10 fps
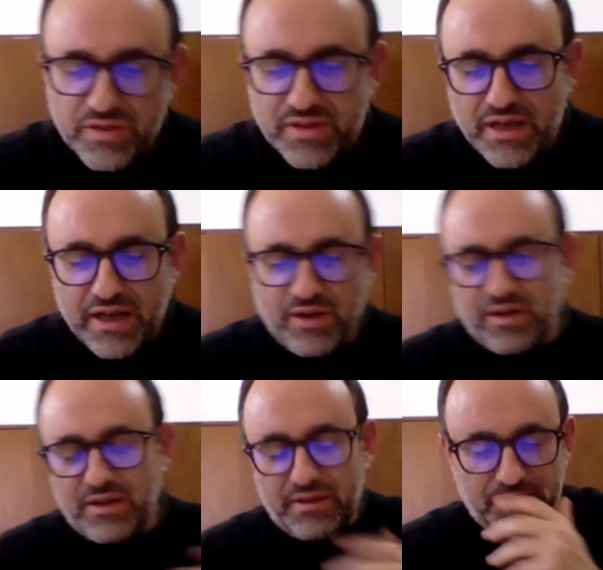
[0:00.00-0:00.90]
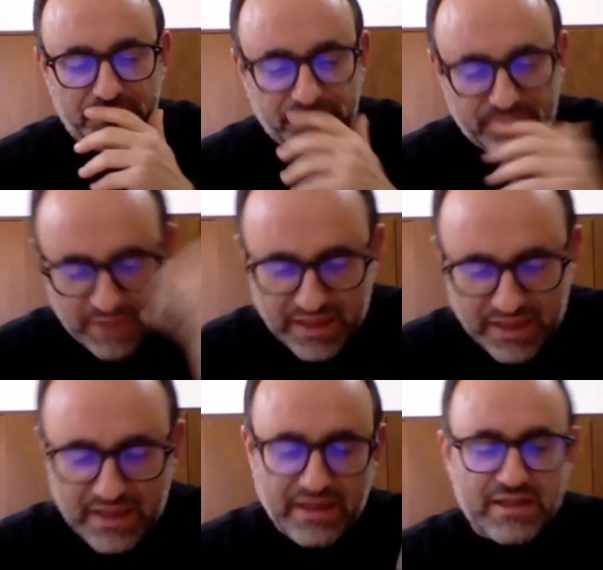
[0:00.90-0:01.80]
say, or
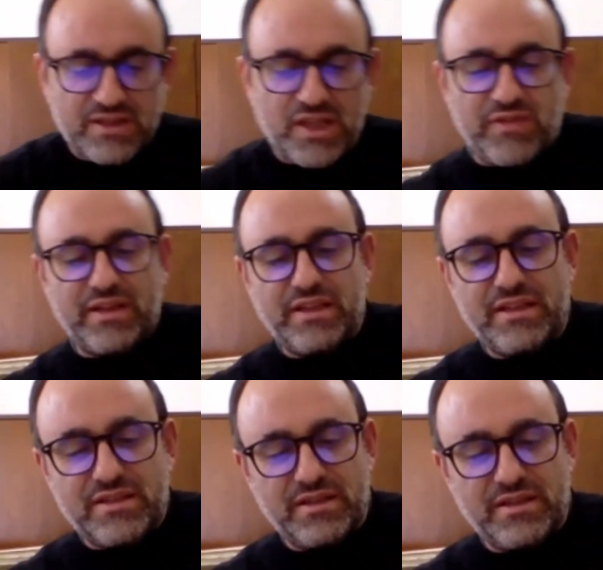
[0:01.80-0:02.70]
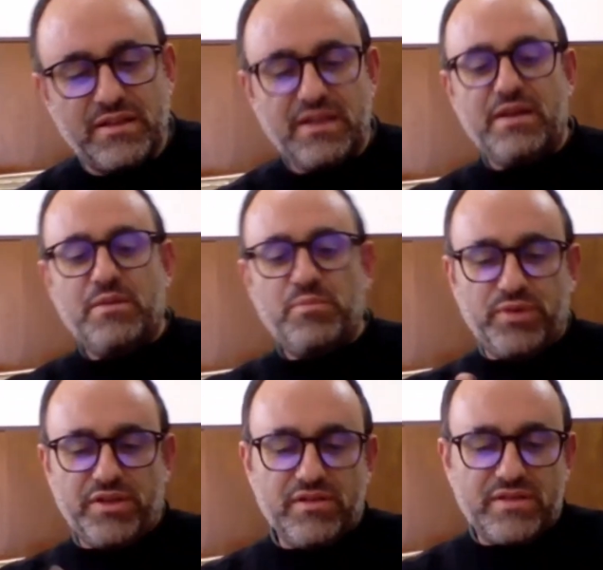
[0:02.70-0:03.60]
again, sort of
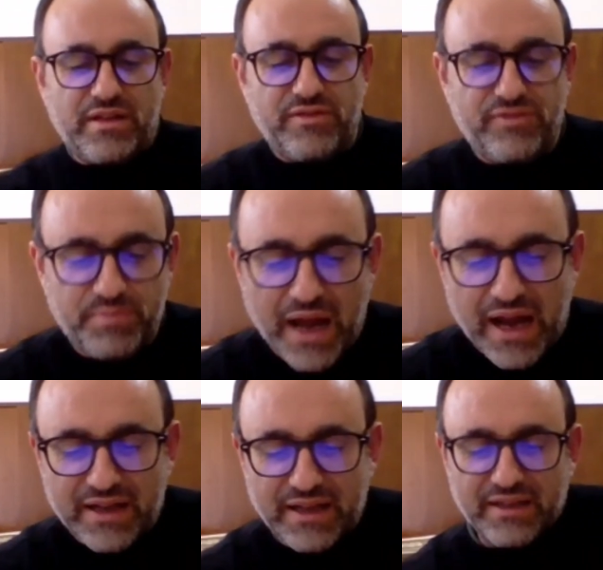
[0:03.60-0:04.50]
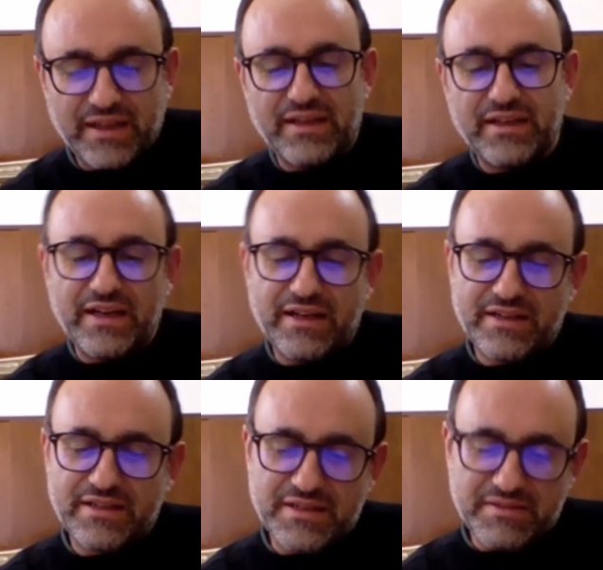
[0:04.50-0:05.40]
putting yourself back
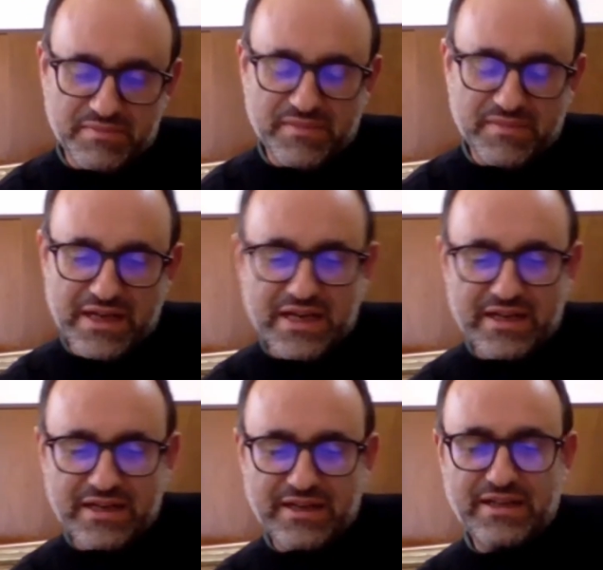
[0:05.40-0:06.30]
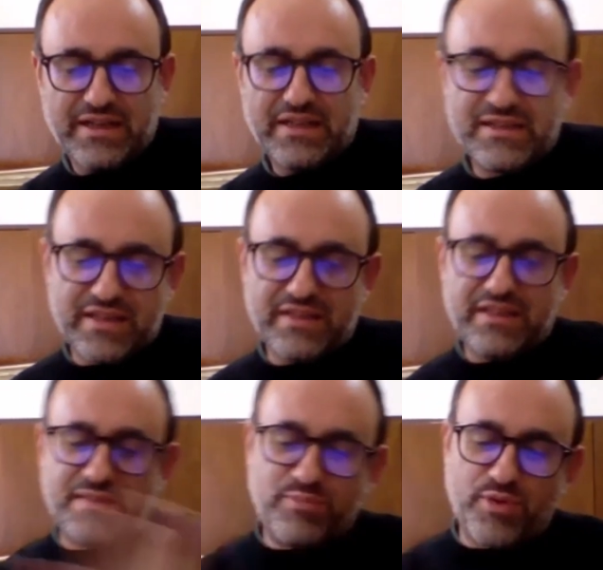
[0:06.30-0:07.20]
and seeing
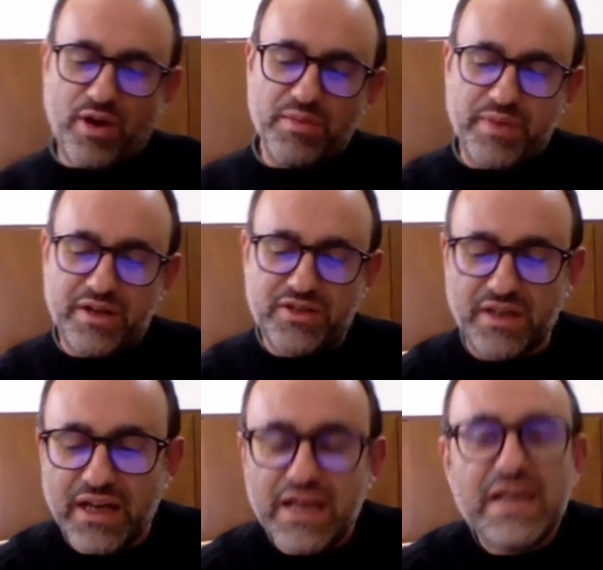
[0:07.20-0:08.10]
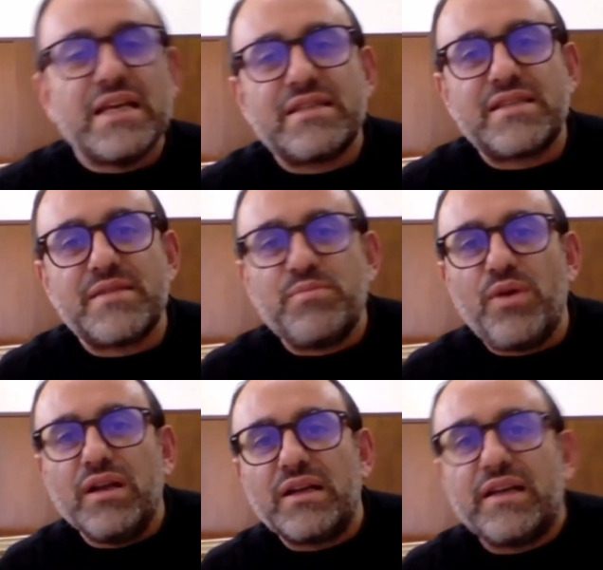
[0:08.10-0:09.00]
this broader picture
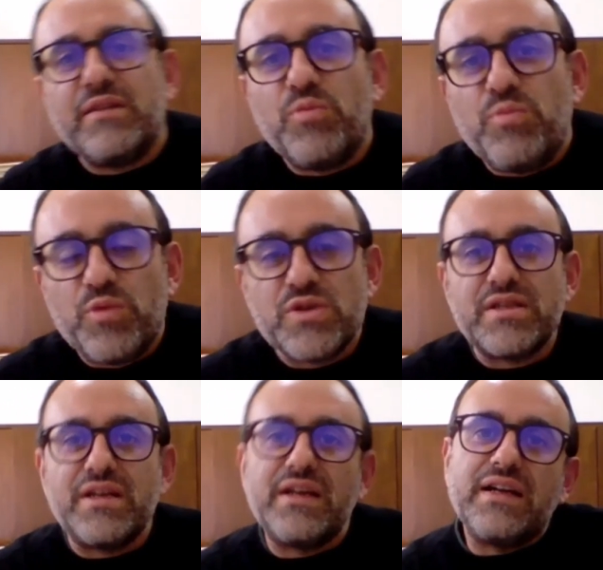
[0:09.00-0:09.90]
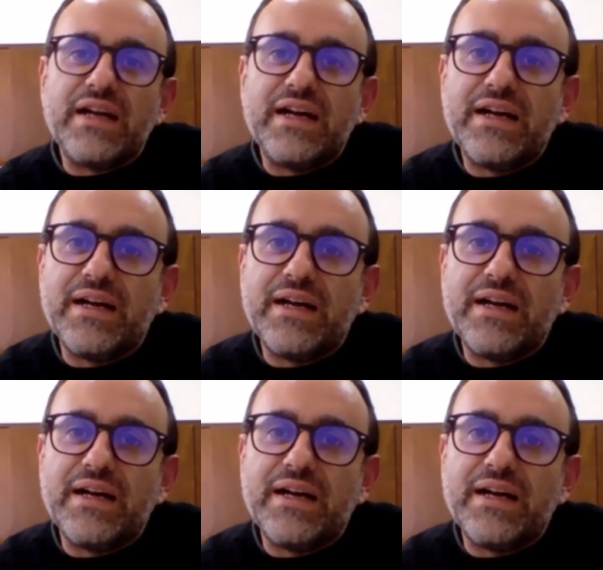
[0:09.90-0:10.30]
symbolically, was there